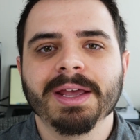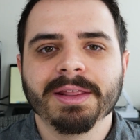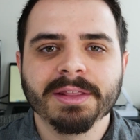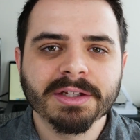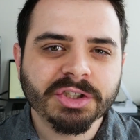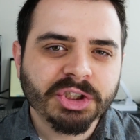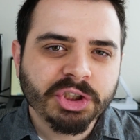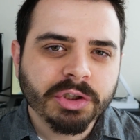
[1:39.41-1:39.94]

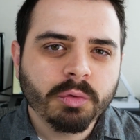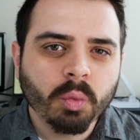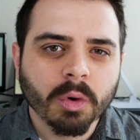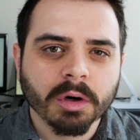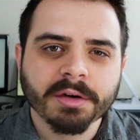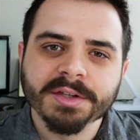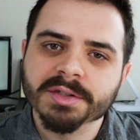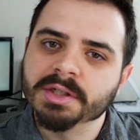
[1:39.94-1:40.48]
that should
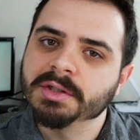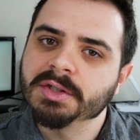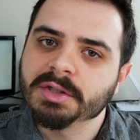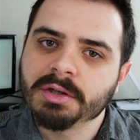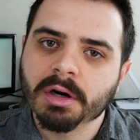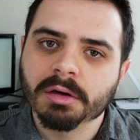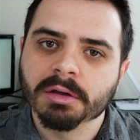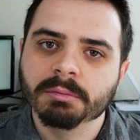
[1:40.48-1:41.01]
work as a
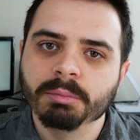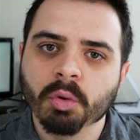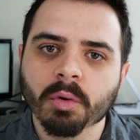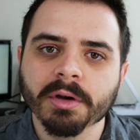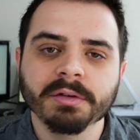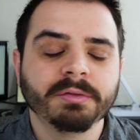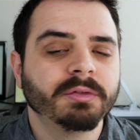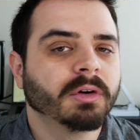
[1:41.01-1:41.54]
starting
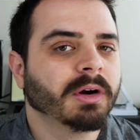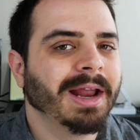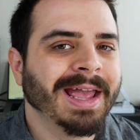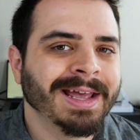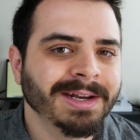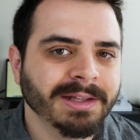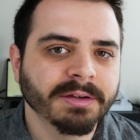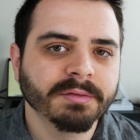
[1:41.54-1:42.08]
point for
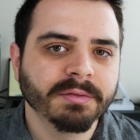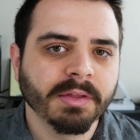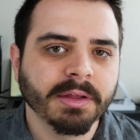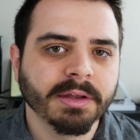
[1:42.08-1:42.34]
any of